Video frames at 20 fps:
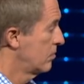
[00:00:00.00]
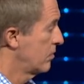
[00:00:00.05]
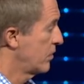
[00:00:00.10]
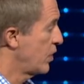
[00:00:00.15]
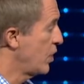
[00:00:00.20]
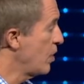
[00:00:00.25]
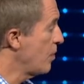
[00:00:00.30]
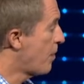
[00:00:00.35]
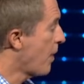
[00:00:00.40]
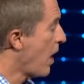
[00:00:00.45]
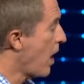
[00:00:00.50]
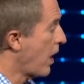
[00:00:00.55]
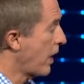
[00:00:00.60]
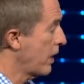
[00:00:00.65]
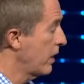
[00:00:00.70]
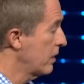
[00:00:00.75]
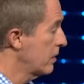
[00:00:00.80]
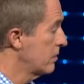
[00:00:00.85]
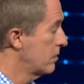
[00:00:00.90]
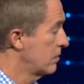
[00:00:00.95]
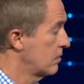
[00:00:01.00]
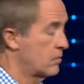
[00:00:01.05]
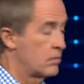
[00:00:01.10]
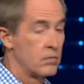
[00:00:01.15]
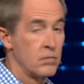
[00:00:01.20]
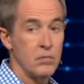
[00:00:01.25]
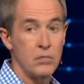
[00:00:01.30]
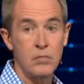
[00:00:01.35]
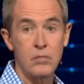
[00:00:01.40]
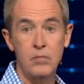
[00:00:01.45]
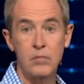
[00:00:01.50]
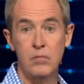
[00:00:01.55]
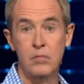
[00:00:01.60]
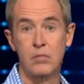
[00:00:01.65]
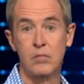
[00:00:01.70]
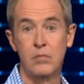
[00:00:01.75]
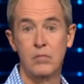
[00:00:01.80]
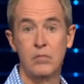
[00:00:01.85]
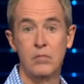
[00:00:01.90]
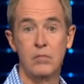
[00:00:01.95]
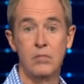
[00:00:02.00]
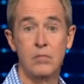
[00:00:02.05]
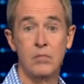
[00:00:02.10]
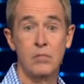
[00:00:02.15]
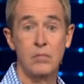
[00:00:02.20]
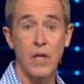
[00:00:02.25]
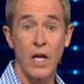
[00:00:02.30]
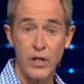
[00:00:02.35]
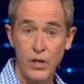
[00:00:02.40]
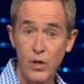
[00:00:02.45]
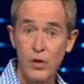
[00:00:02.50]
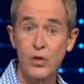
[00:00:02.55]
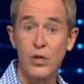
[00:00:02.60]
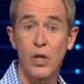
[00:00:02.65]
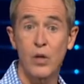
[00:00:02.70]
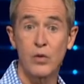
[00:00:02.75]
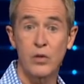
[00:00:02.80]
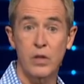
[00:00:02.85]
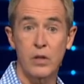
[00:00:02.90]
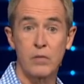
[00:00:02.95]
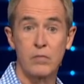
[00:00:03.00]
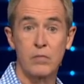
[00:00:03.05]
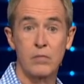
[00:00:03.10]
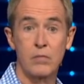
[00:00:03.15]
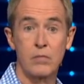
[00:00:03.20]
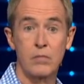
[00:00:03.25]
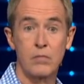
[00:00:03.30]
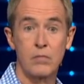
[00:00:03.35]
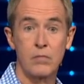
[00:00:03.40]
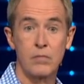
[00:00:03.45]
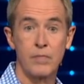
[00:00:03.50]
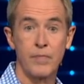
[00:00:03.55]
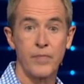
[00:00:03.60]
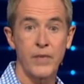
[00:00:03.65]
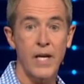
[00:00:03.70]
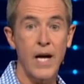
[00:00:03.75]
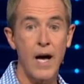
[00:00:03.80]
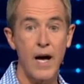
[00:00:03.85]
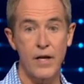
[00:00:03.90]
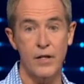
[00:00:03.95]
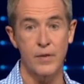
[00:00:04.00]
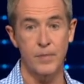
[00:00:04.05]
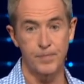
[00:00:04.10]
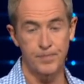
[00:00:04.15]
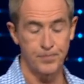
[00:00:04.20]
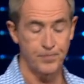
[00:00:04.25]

you bought it, and you chose it. Guys,